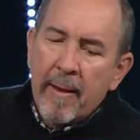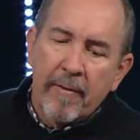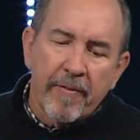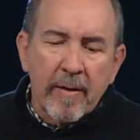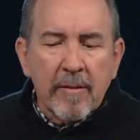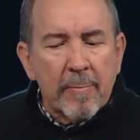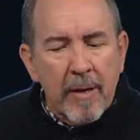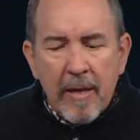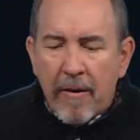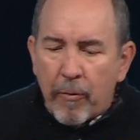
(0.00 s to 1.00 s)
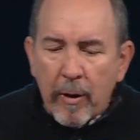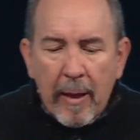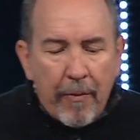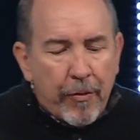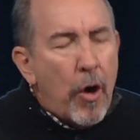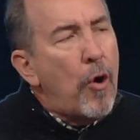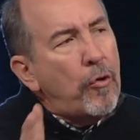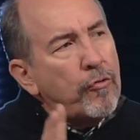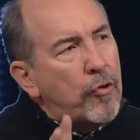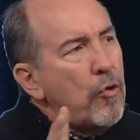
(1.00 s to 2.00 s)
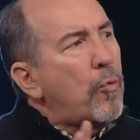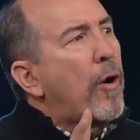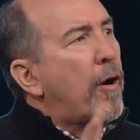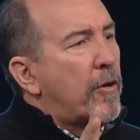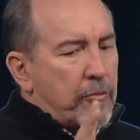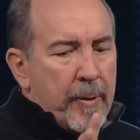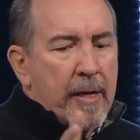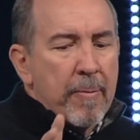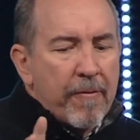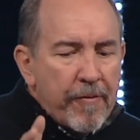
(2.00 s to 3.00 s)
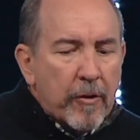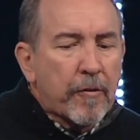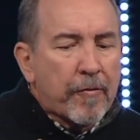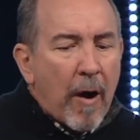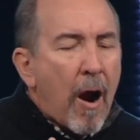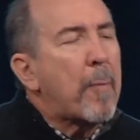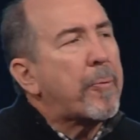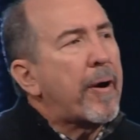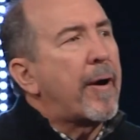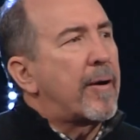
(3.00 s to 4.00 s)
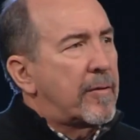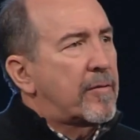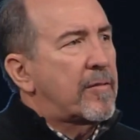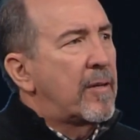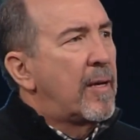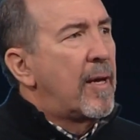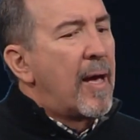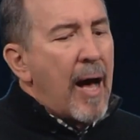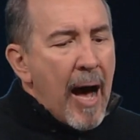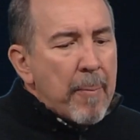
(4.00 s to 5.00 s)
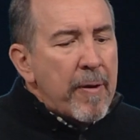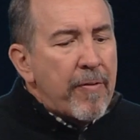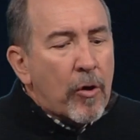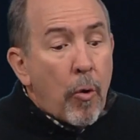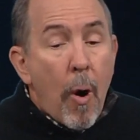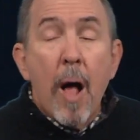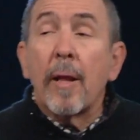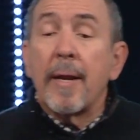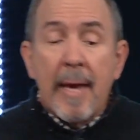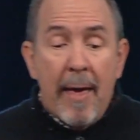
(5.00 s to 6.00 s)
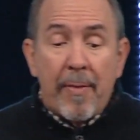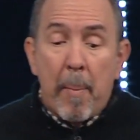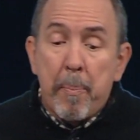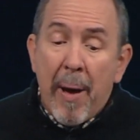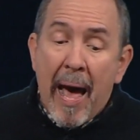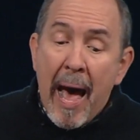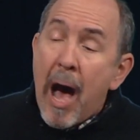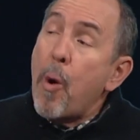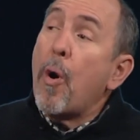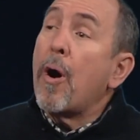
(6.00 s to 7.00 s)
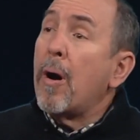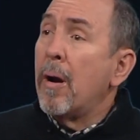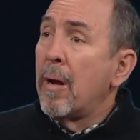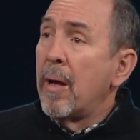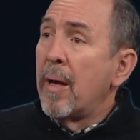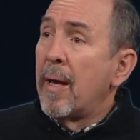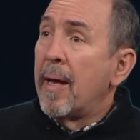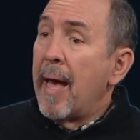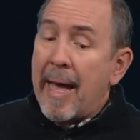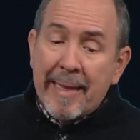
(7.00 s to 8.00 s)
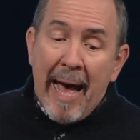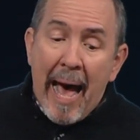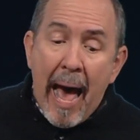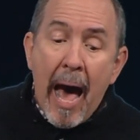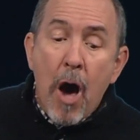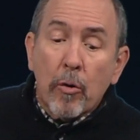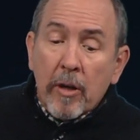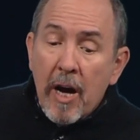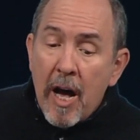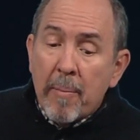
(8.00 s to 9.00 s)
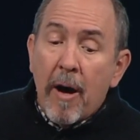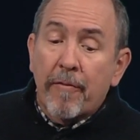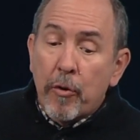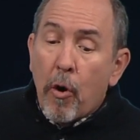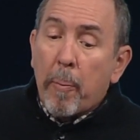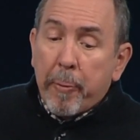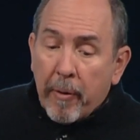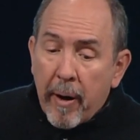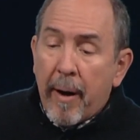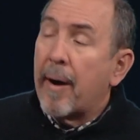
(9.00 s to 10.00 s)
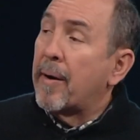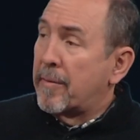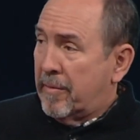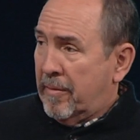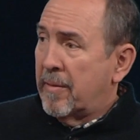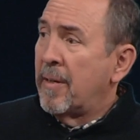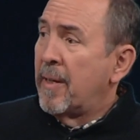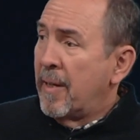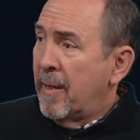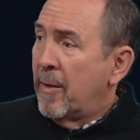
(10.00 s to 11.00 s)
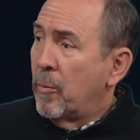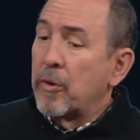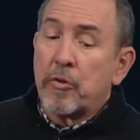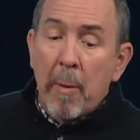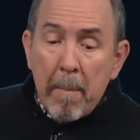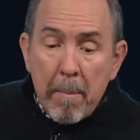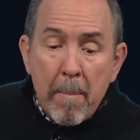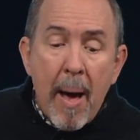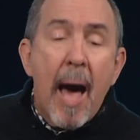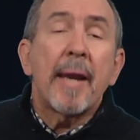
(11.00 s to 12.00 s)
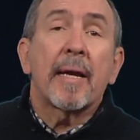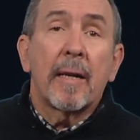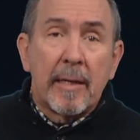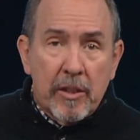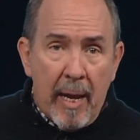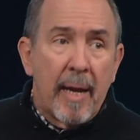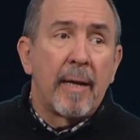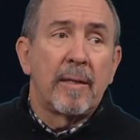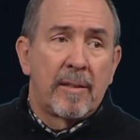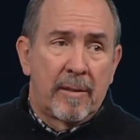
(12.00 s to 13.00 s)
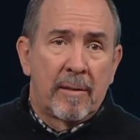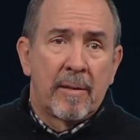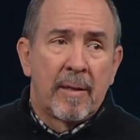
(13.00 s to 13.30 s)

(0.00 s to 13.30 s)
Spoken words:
And friends, I'm telling you, if we'll let those two words become the filter for our prayers, I believe the quality and the power and the outcome of your prayers will dramatically change.